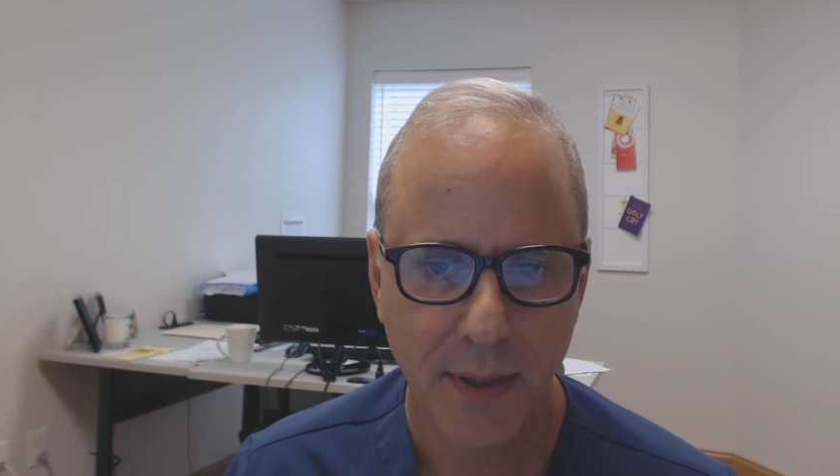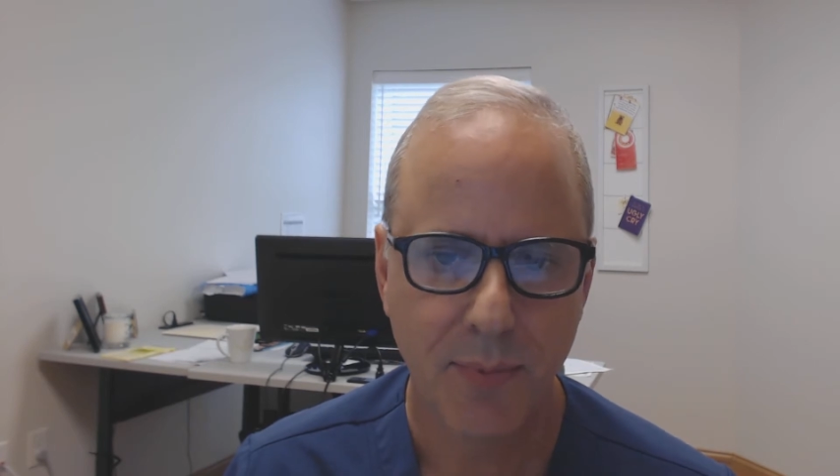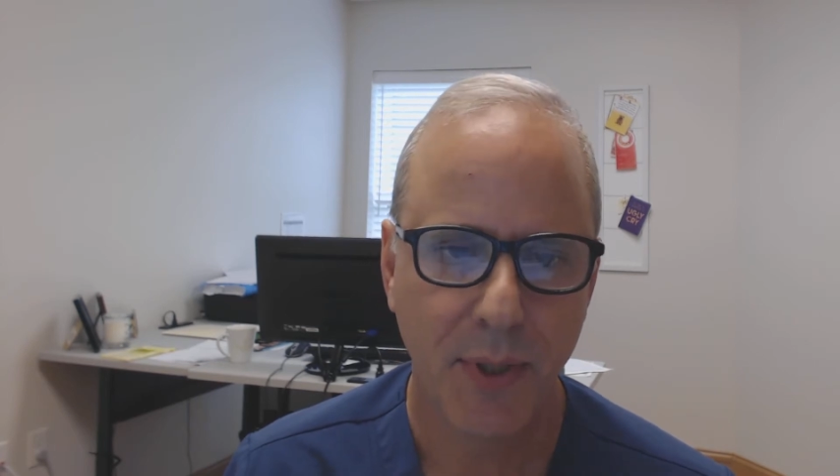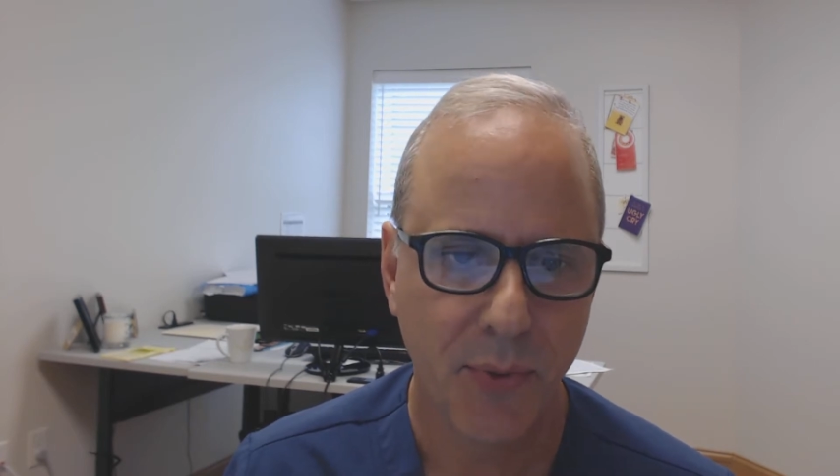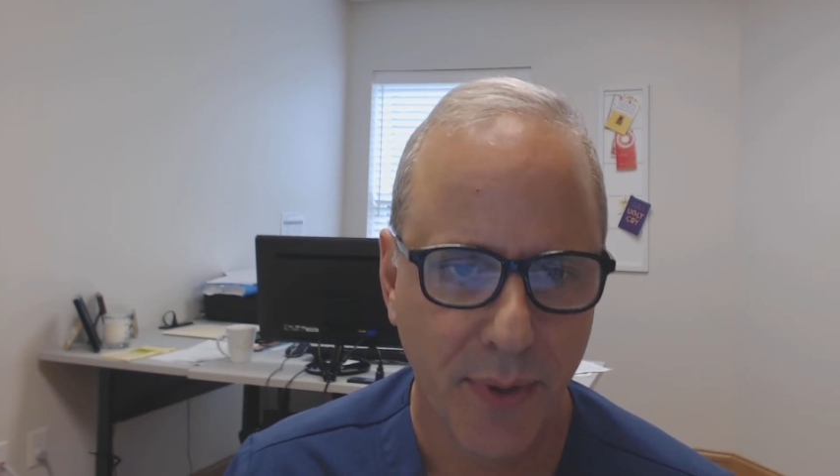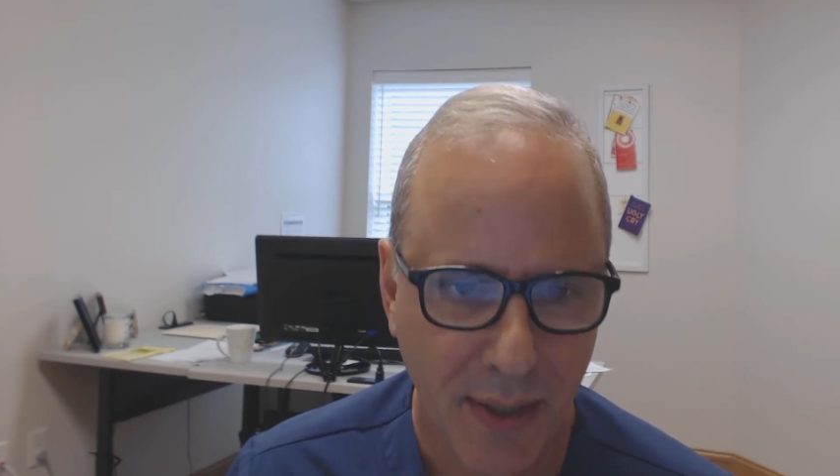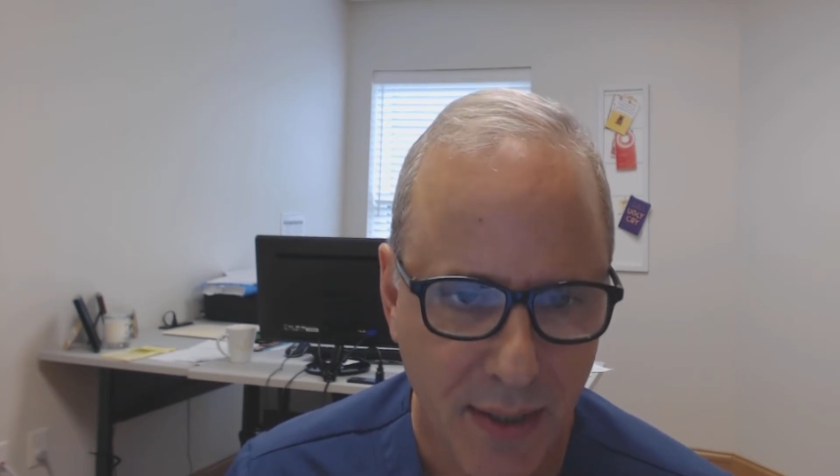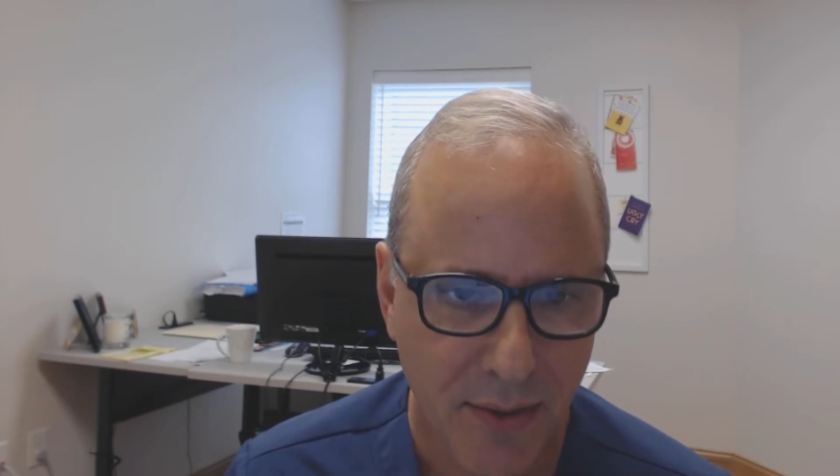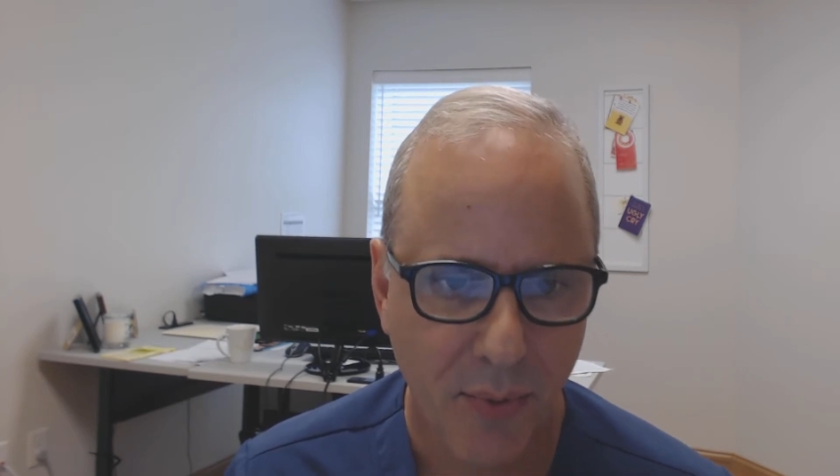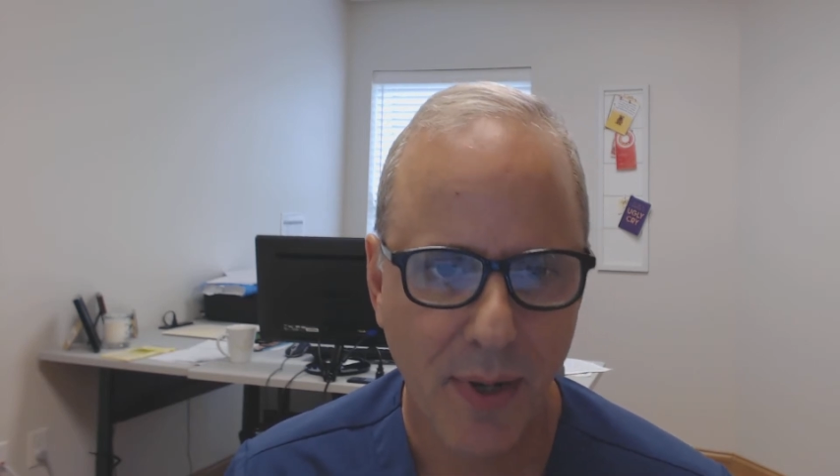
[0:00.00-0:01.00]
especially when the
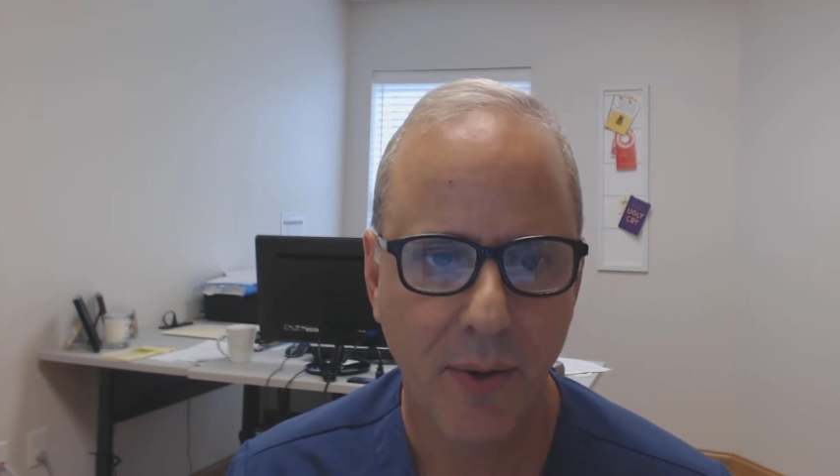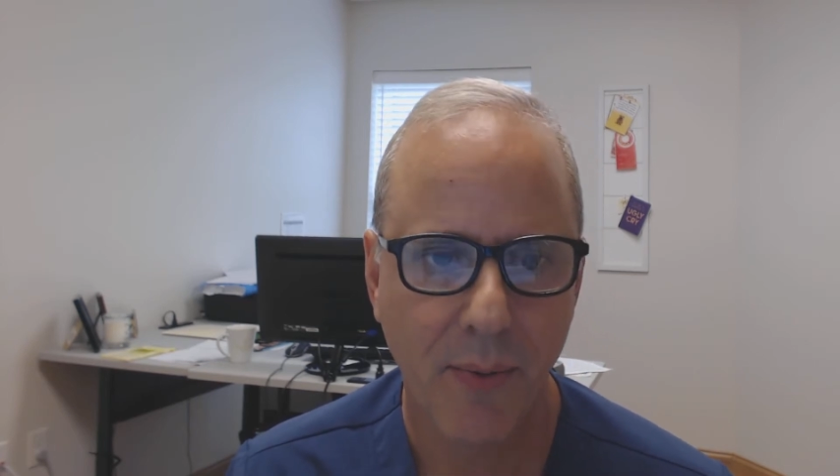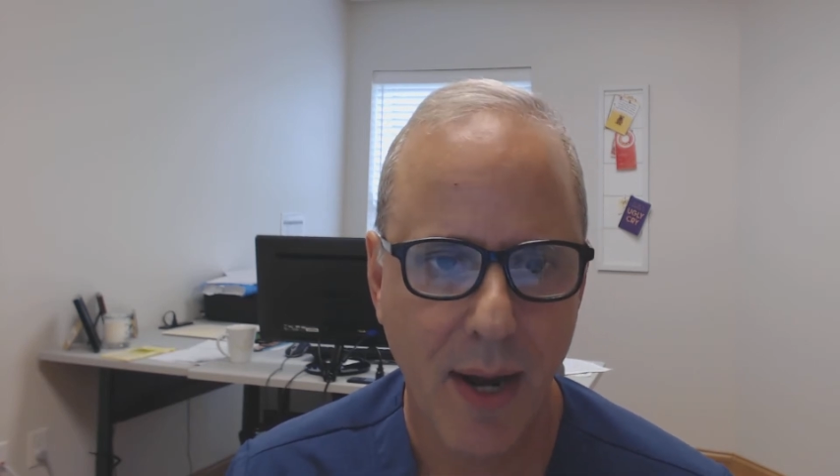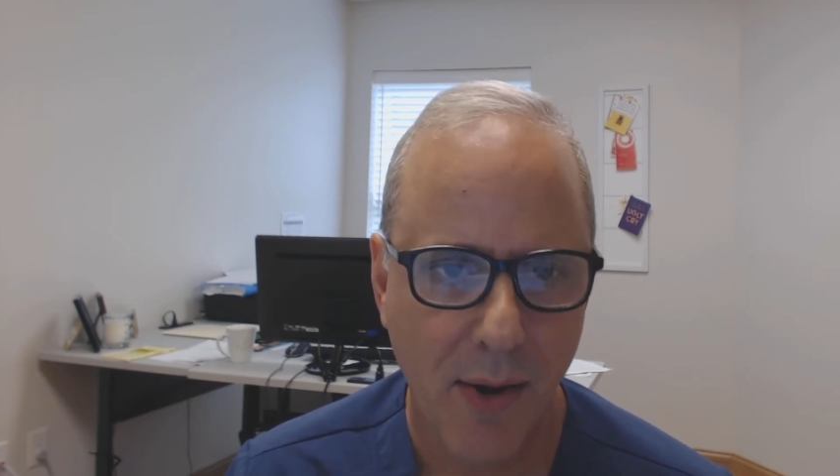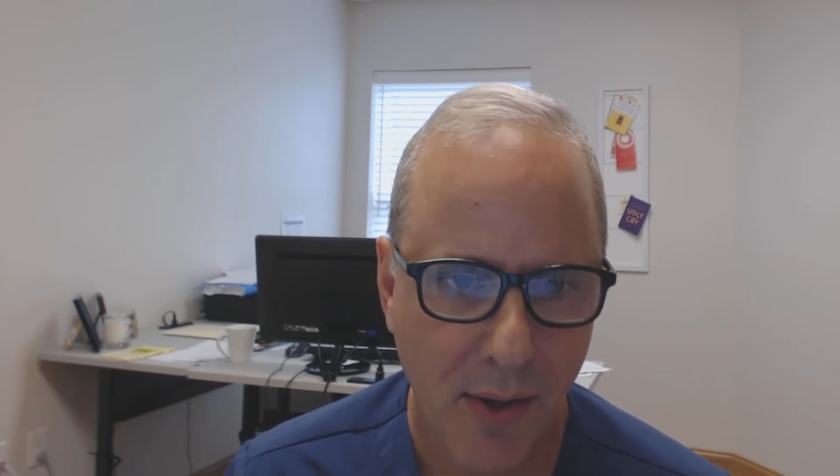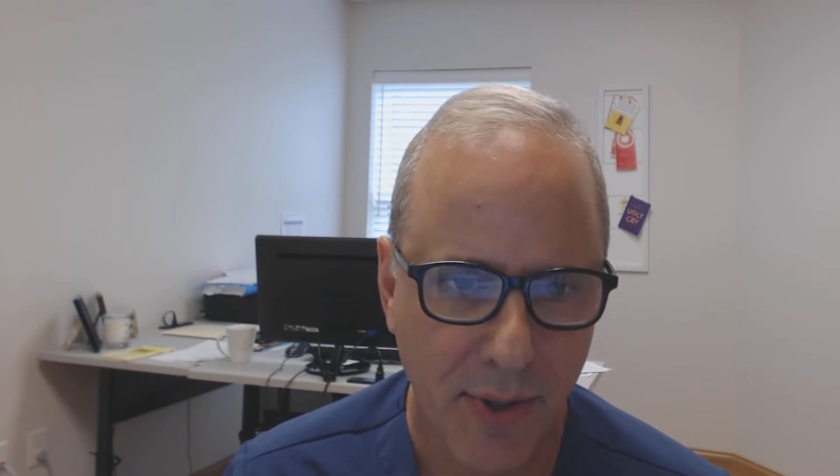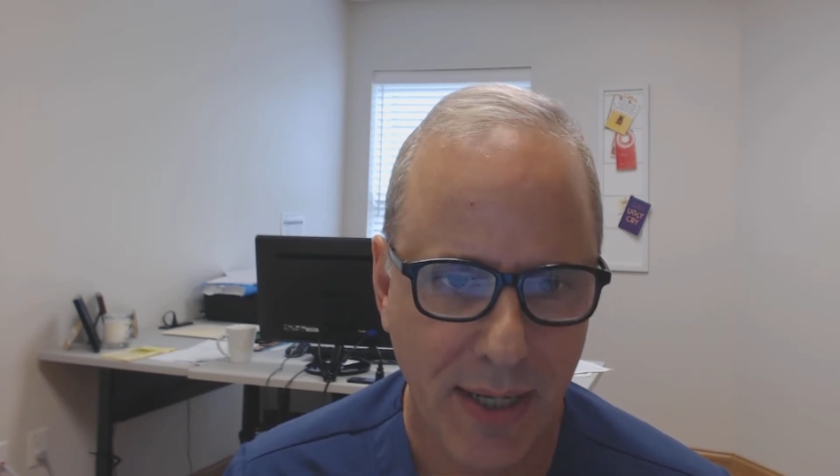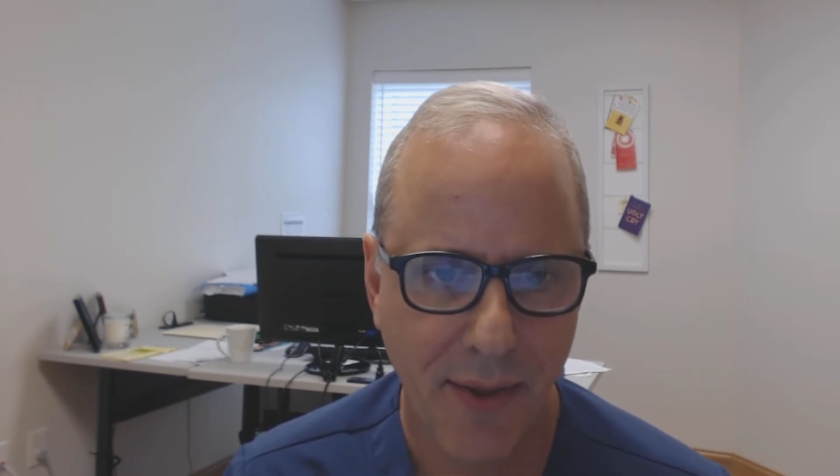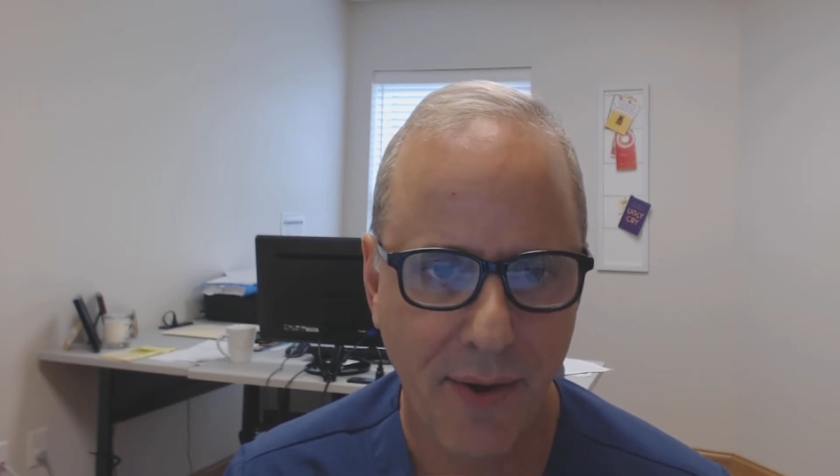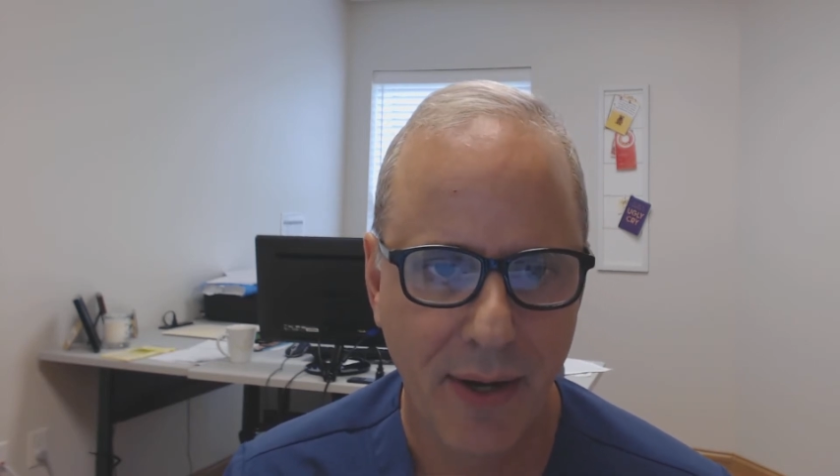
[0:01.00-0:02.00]
kids are running around all
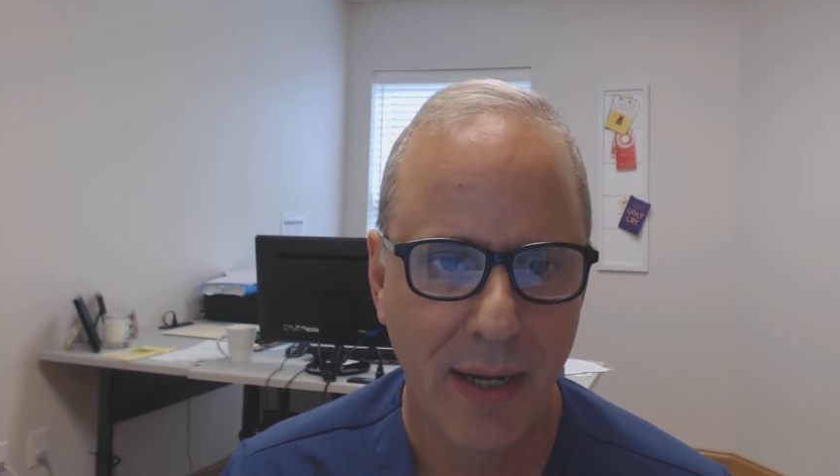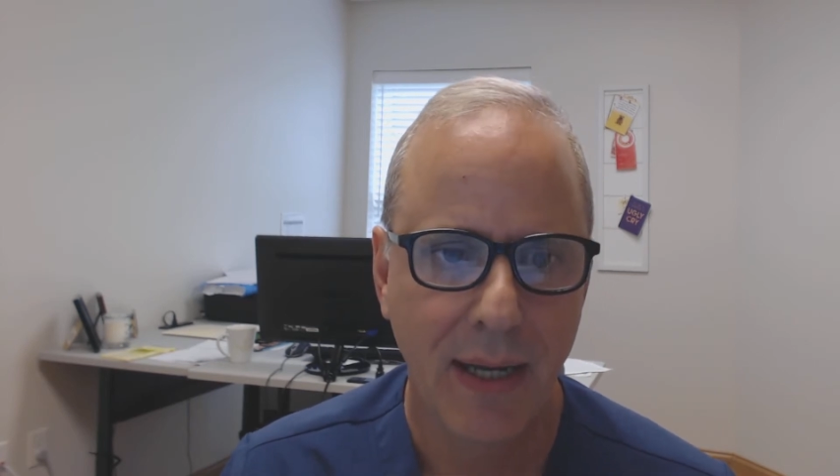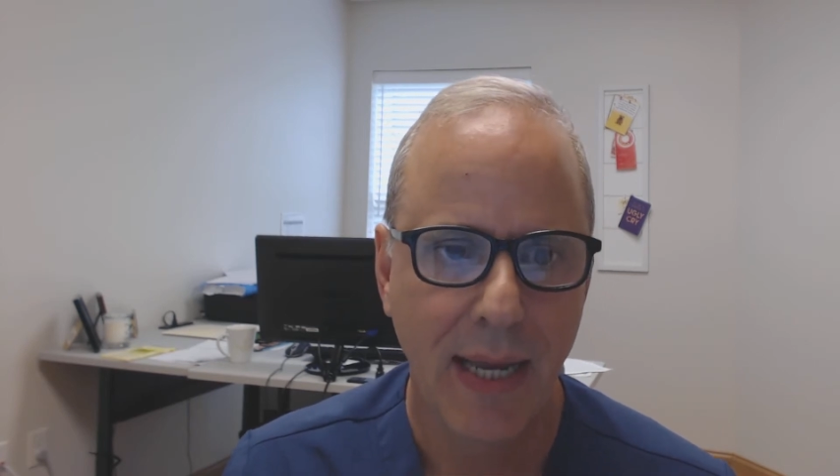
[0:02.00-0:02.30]
together,